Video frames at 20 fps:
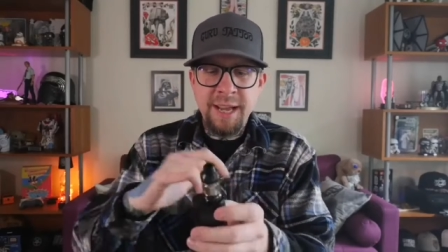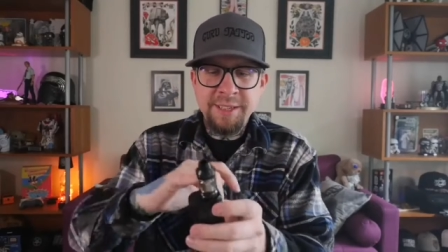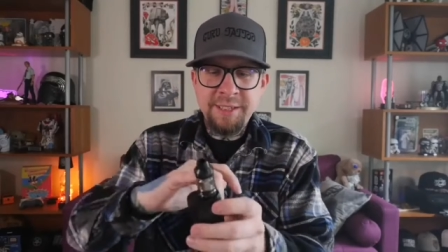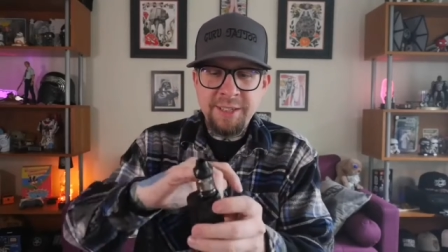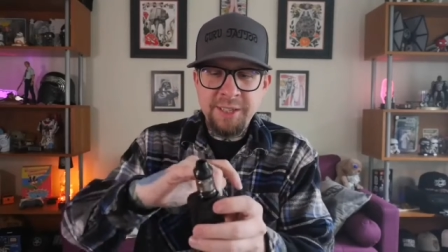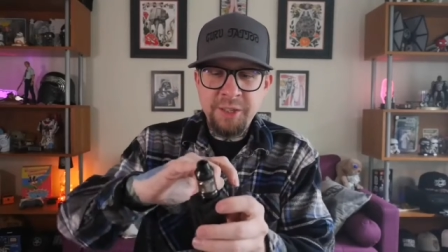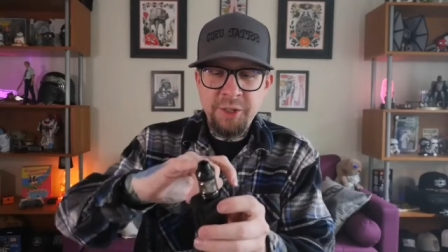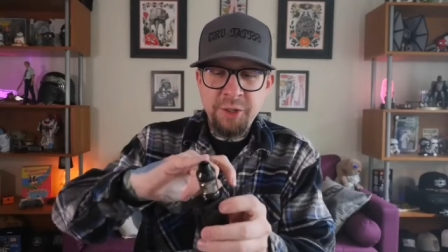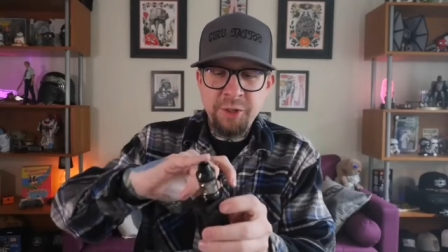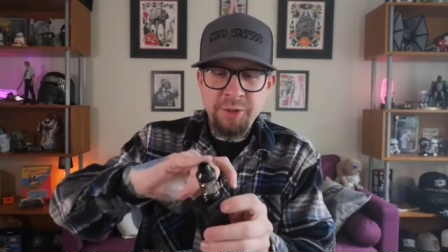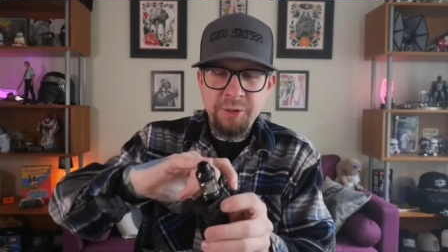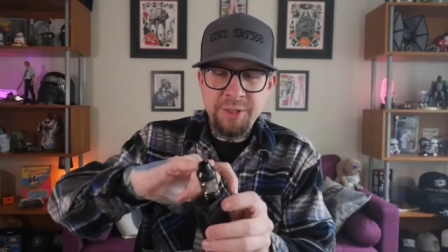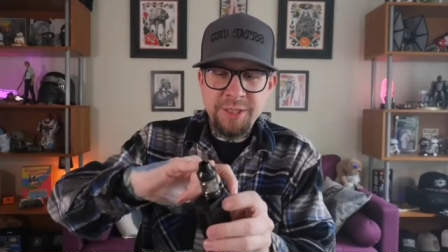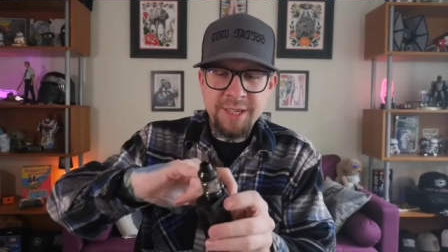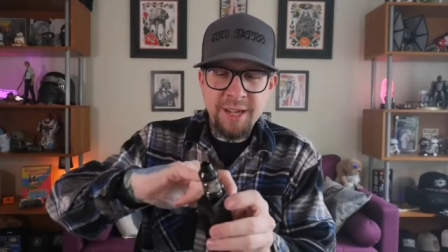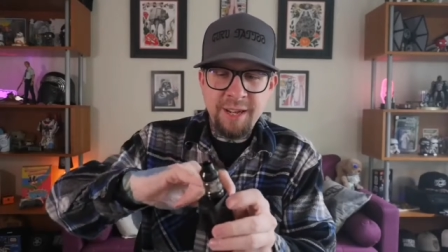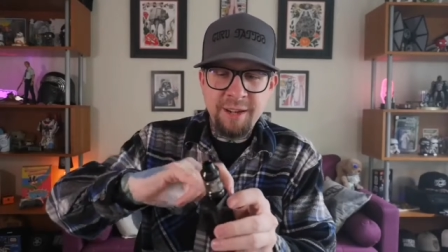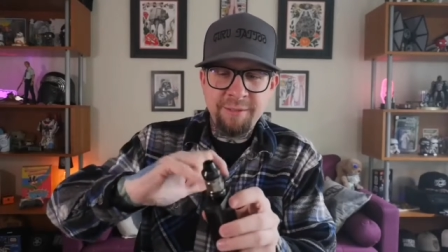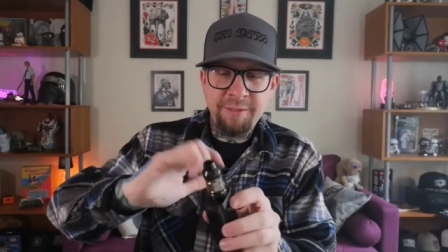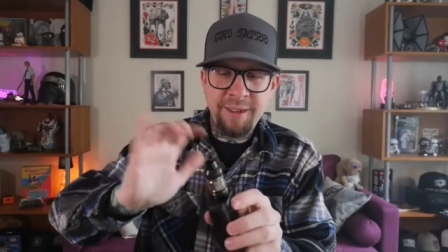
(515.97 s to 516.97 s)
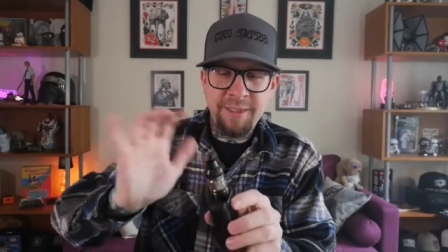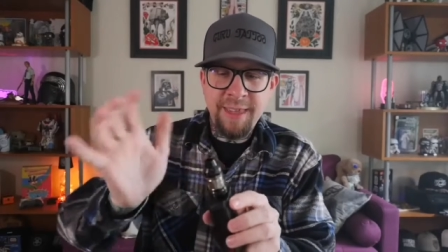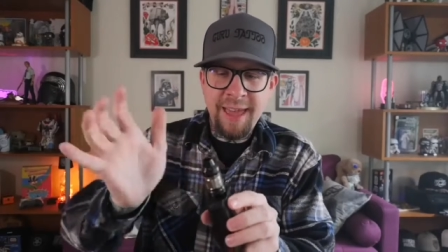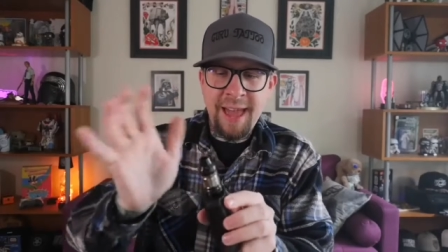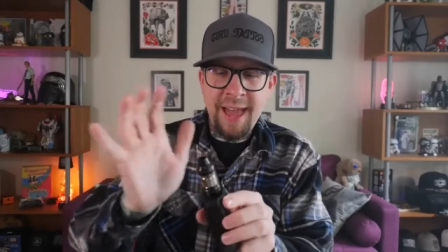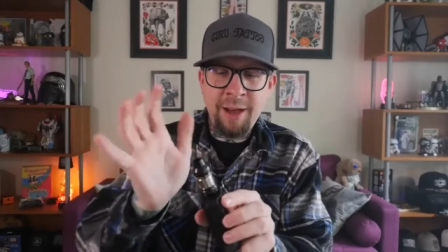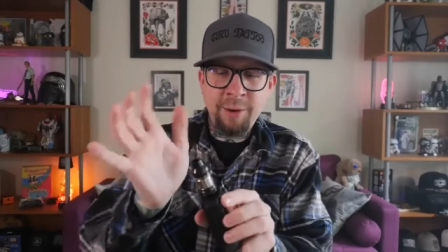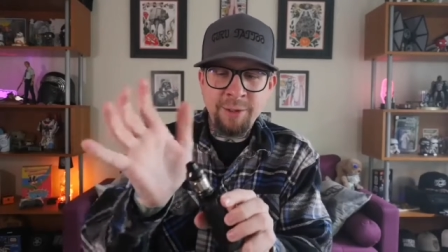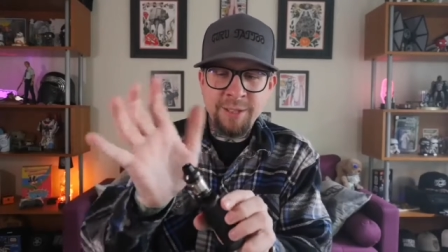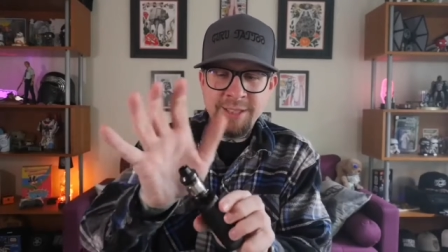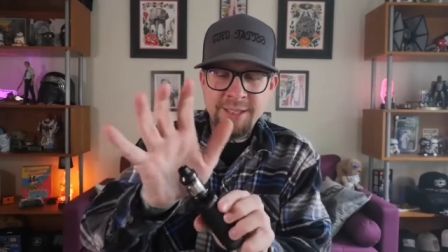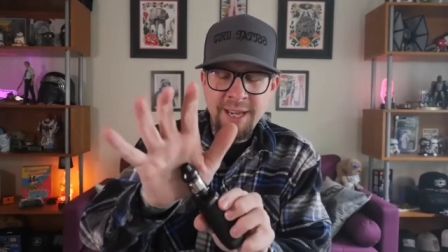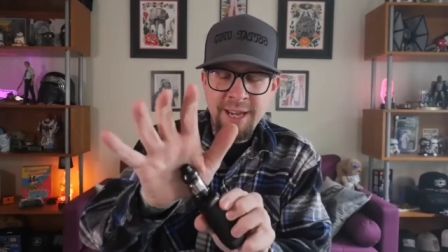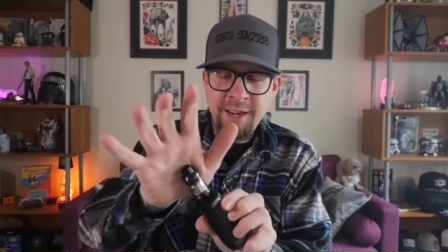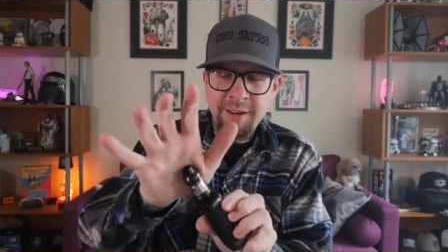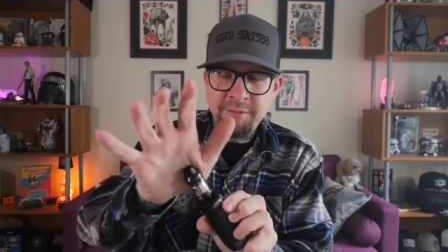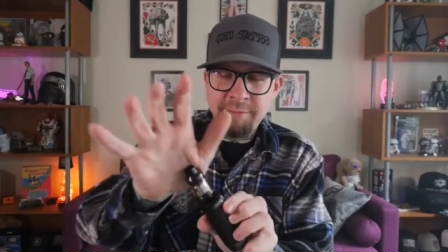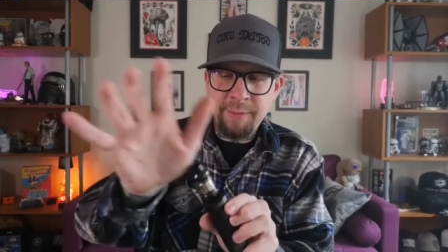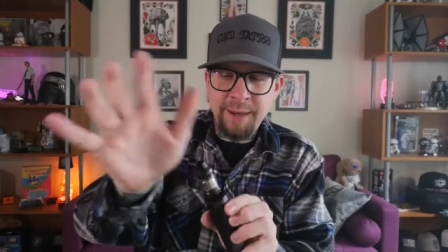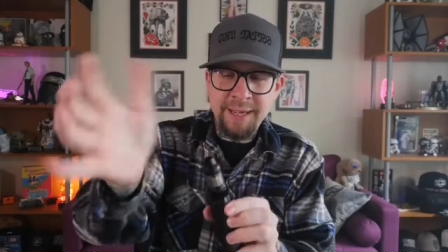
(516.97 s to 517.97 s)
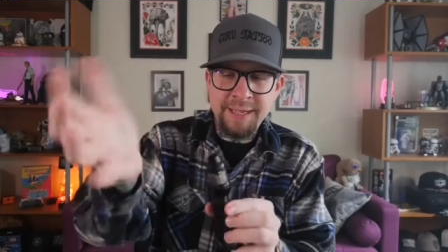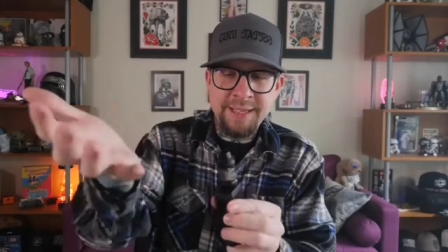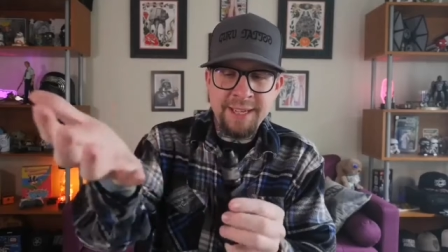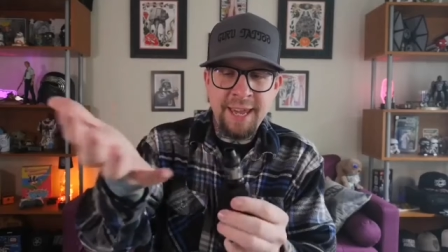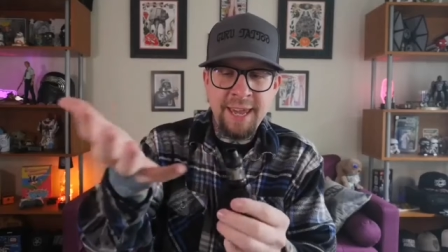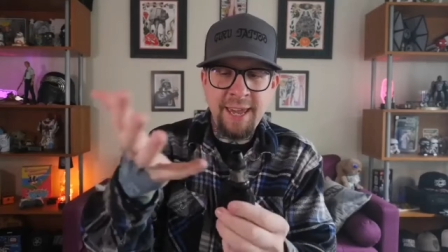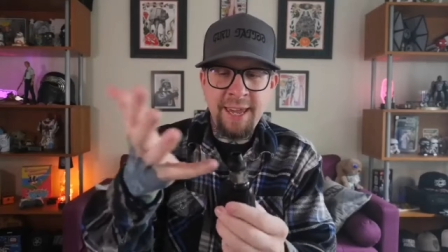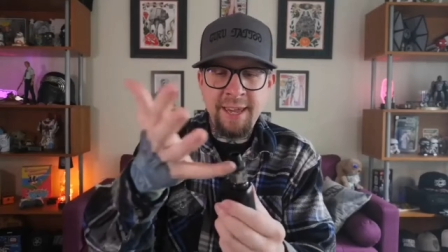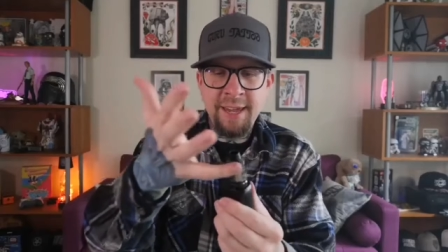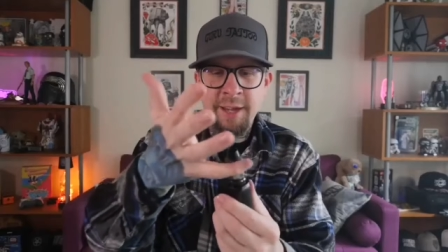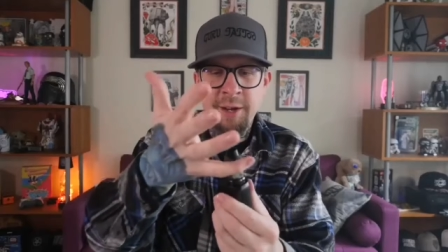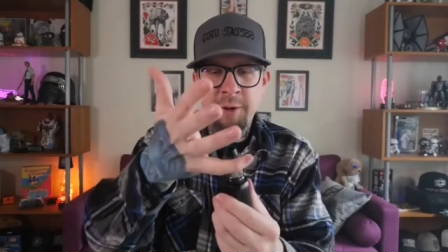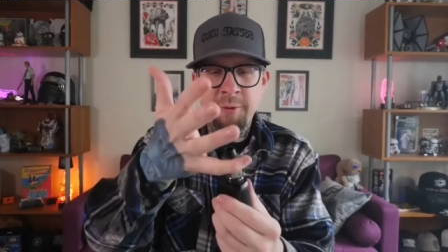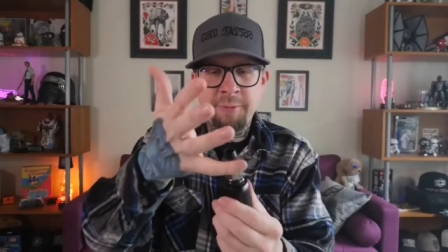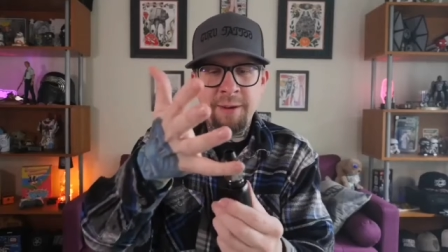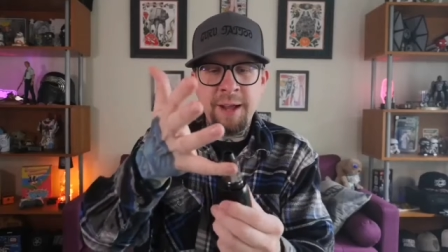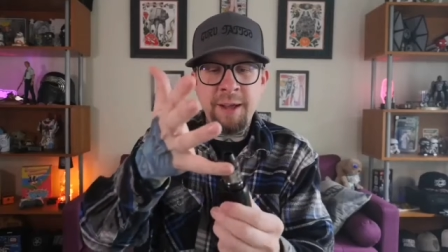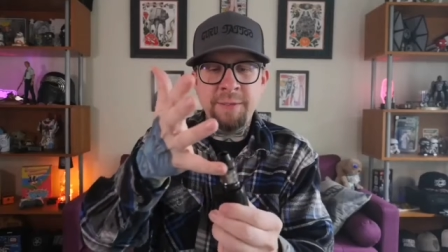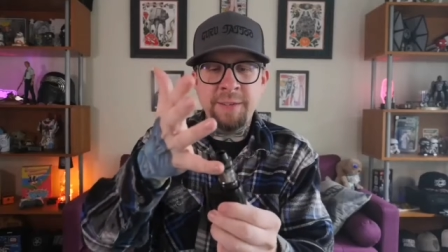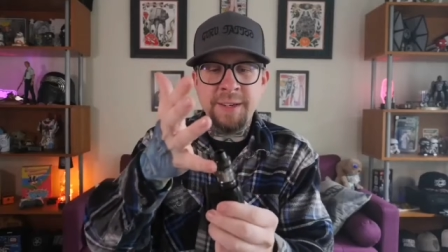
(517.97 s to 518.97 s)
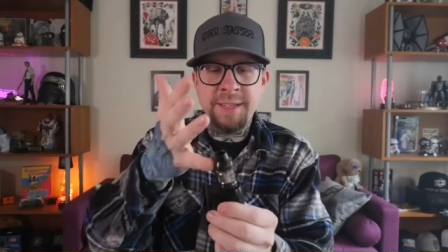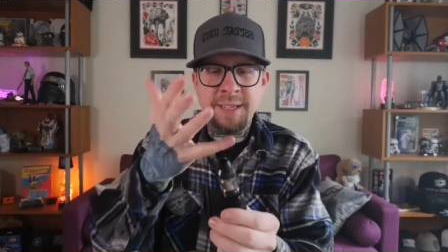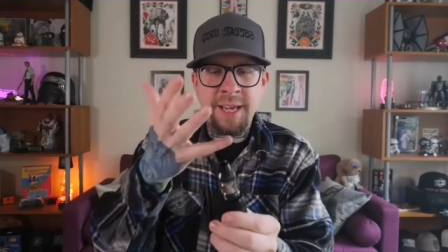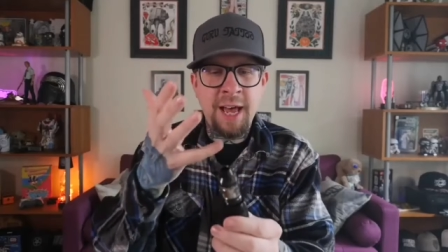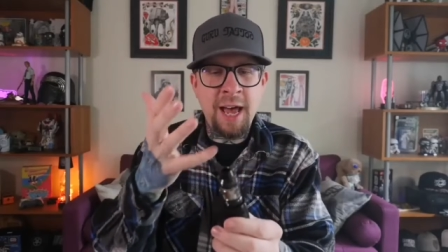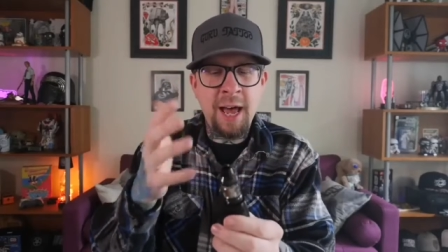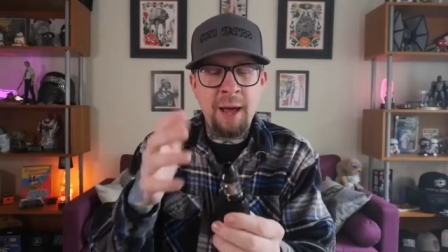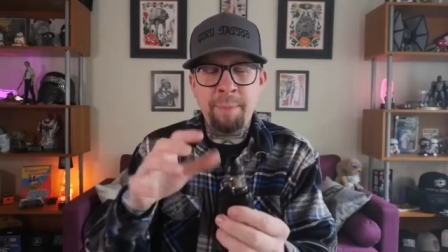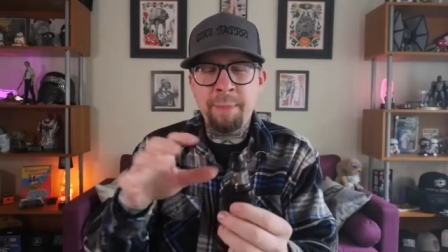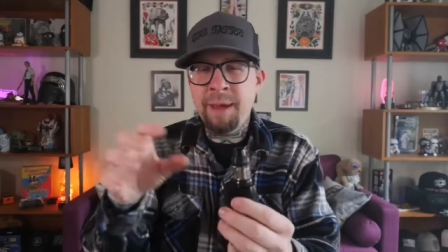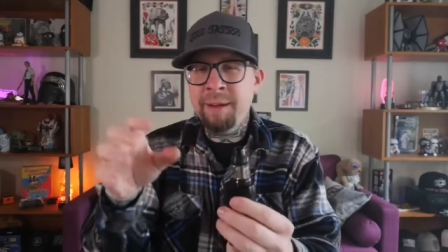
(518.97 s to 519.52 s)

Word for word: I see juice kind of on the outside of my tank and around the top.